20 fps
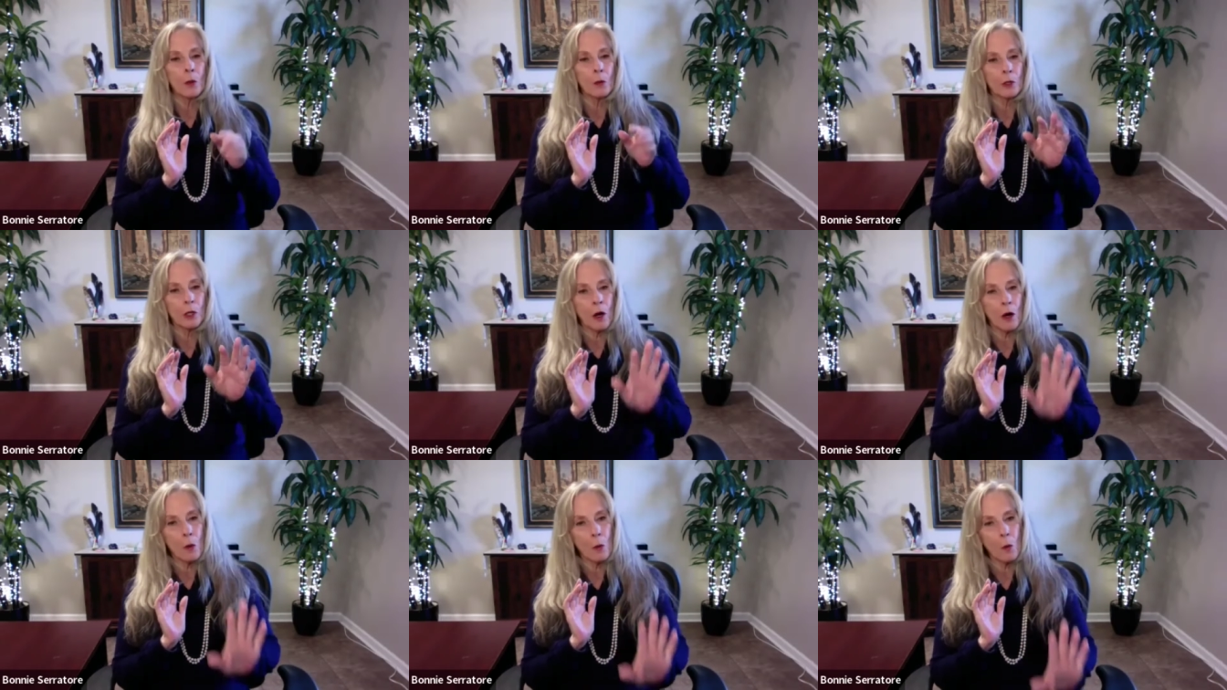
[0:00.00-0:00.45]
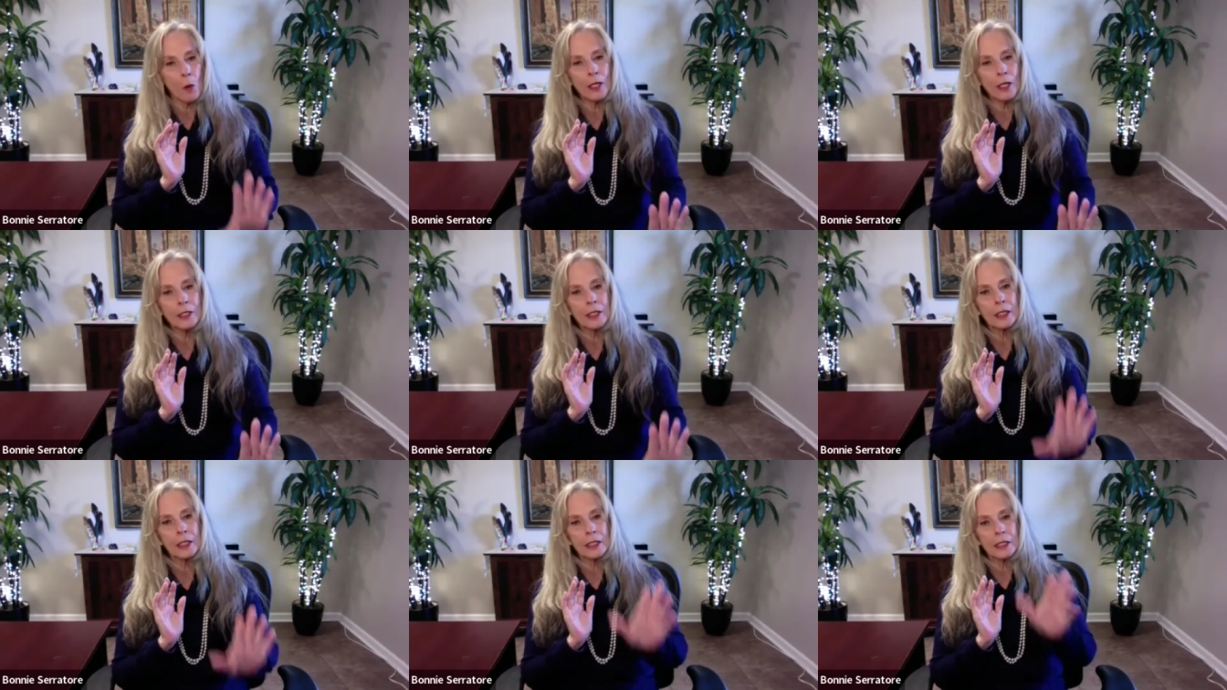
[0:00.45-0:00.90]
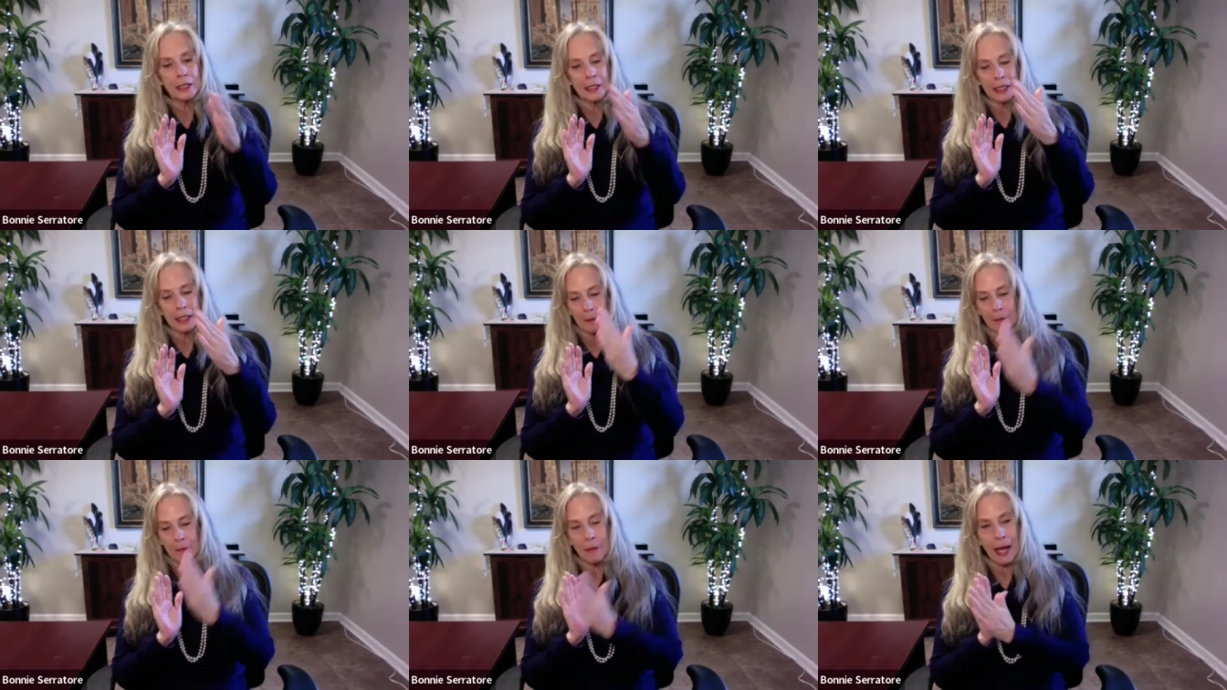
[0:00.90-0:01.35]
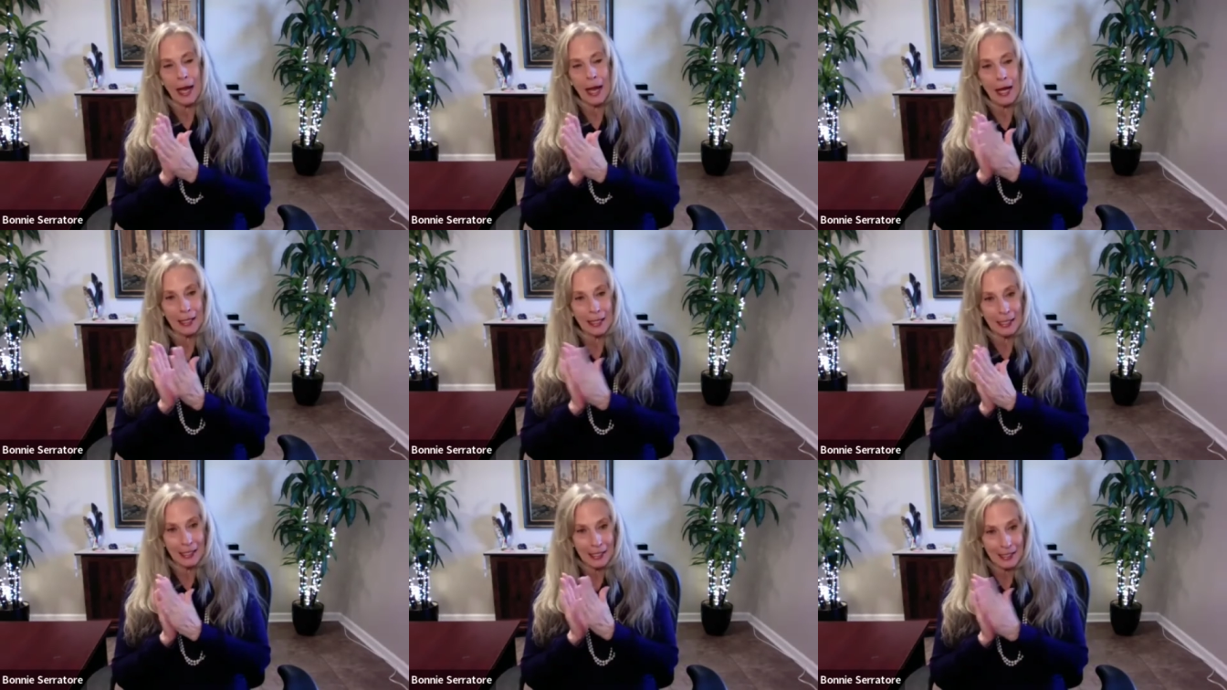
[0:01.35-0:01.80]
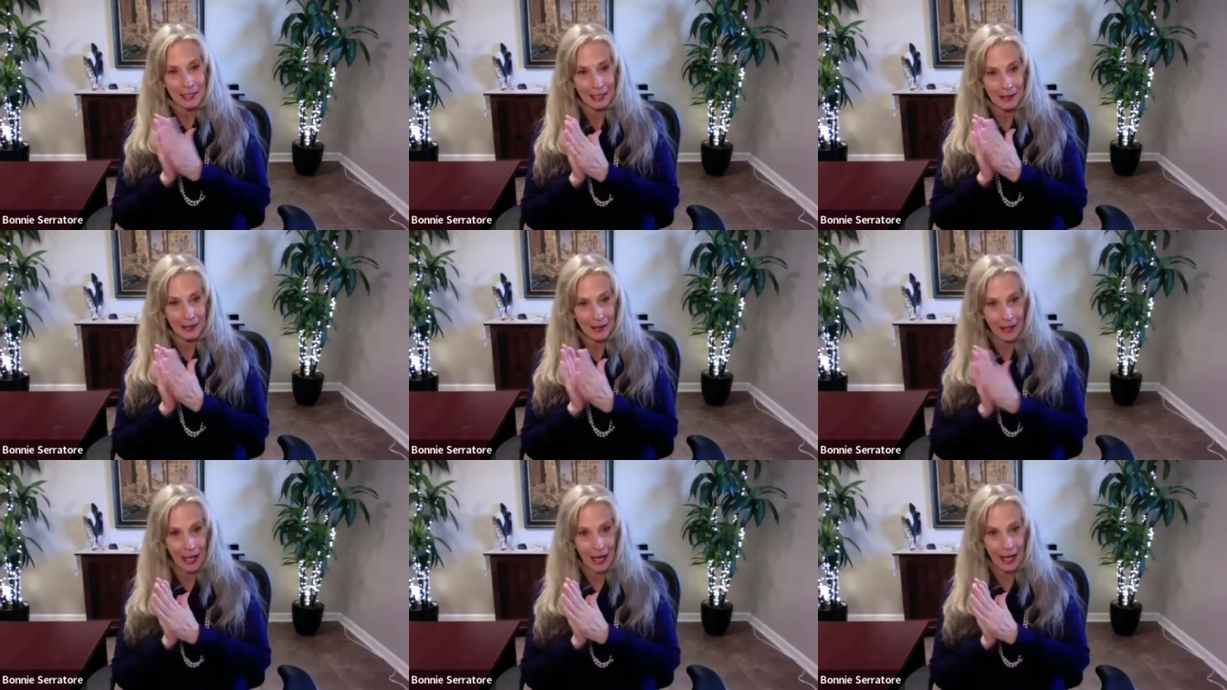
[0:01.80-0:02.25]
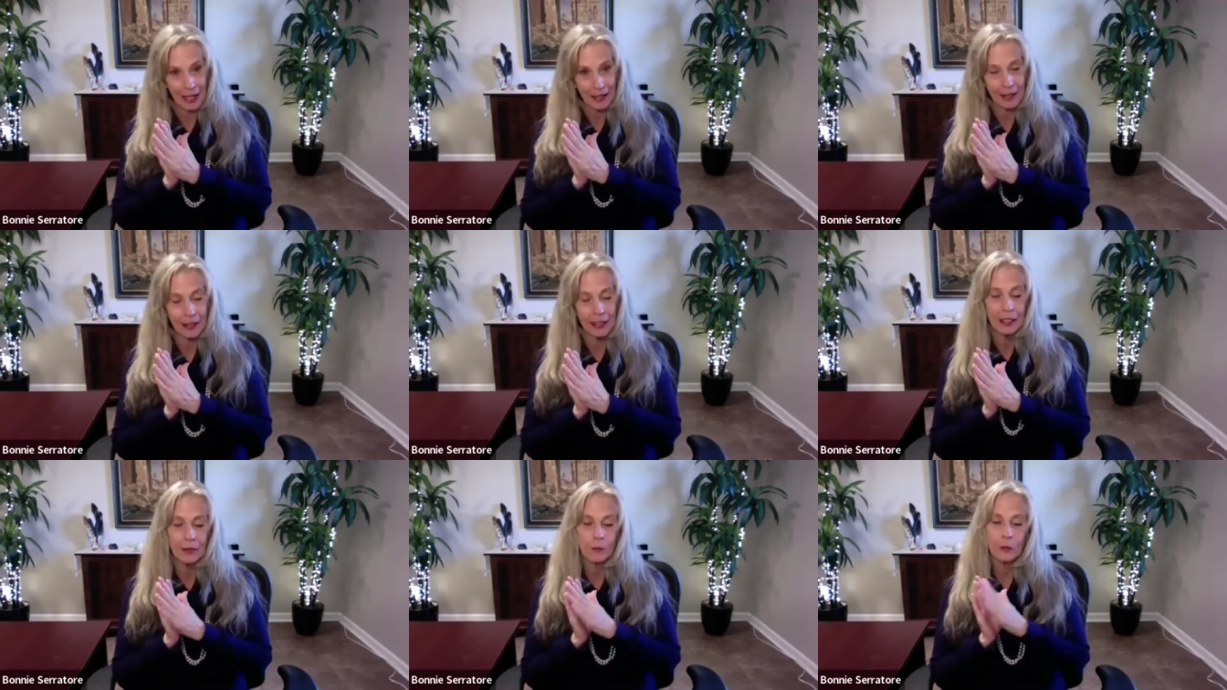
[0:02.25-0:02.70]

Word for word: What we're all wanting is to get back into that.